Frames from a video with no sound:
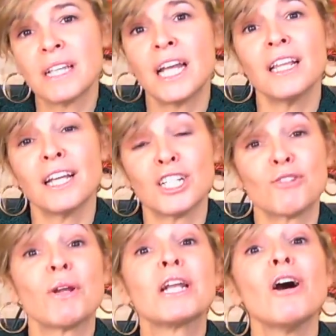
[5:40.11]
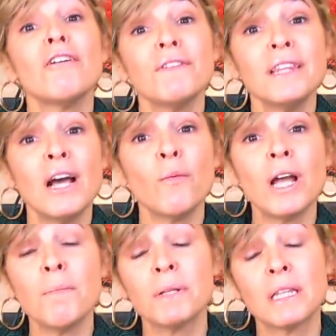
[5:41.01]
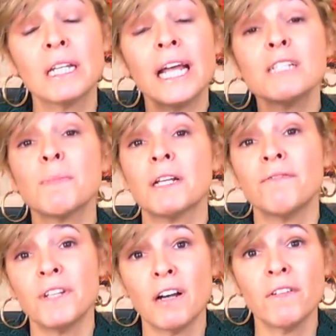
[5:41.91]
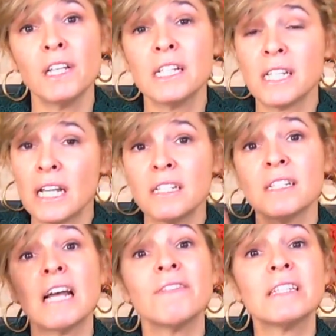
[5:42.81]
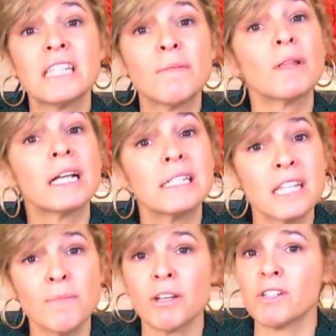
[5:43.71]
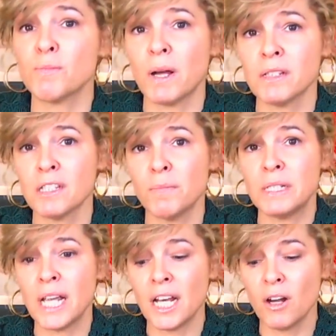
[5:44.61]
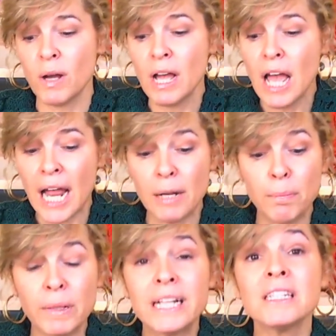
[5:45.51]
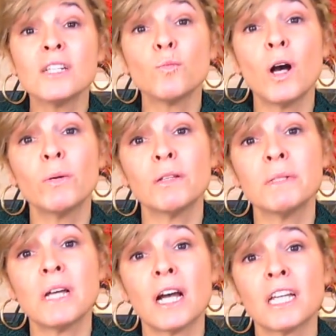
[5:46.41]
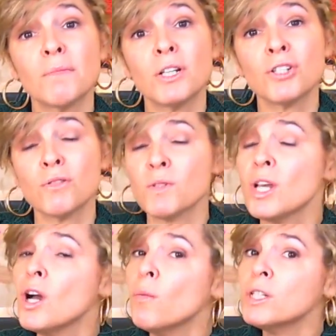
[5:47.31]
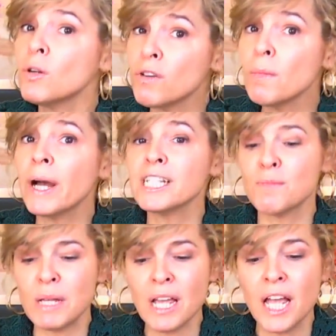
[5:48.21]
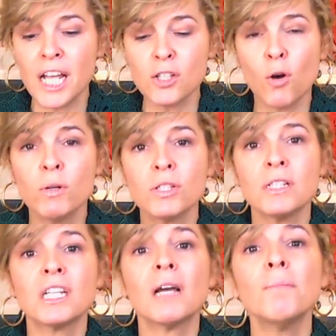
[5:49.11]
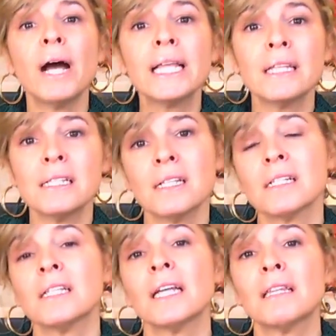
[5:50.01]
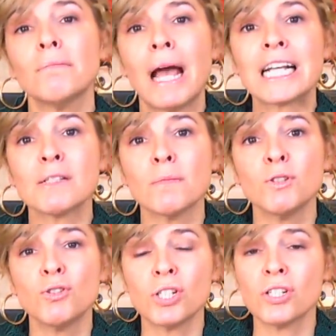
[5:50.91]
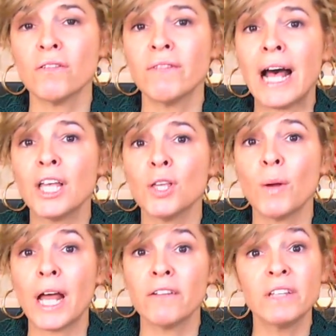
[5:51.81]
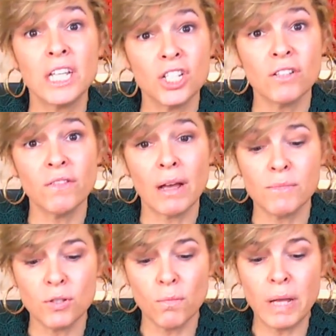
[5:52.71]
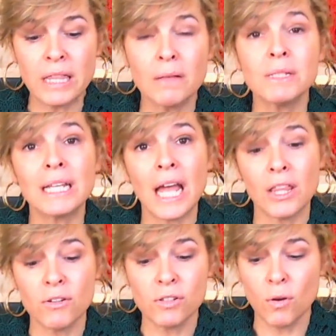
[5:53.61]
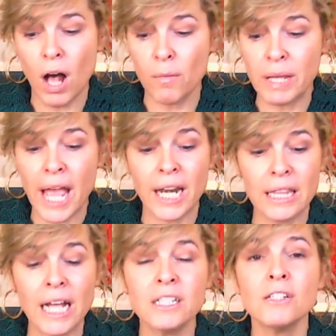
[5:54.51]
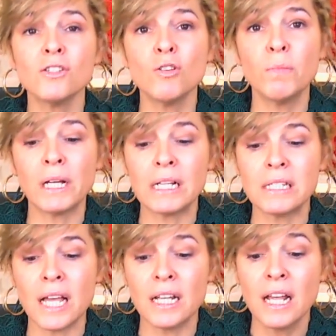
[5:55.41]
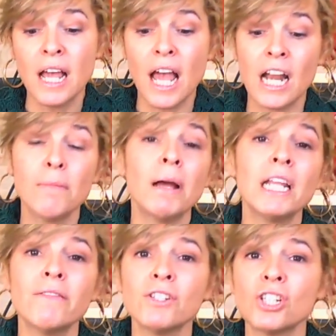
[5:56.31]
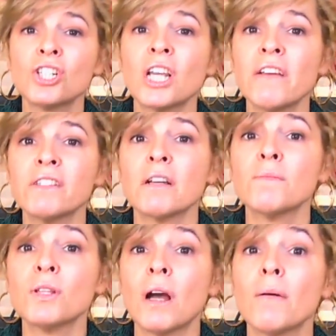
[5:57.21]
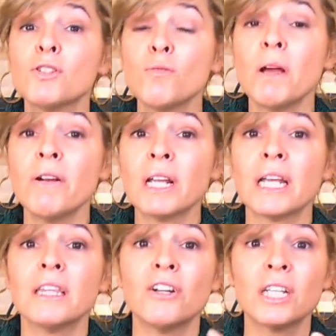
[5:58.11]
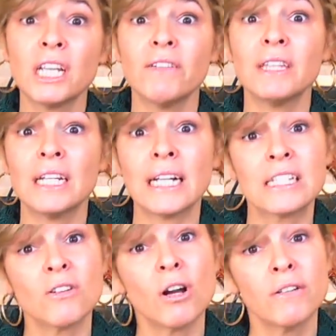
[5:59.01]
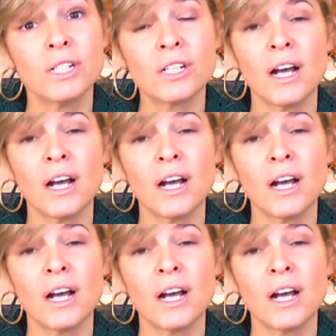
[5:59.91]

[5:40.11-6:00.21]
it's kind of like a trade-off in that way, but the nice benefit of it is that it doesn't have that same glycemic response as a potato, and it blends in well with the maitake mushrooms, which reminds me, it's always good to combine these things to get the maximum nutritional value out of each of them, so make them together. So I'll be adding that to the soup, like I said, and I might even just shave some uh, turmeric in there to give it that nice orange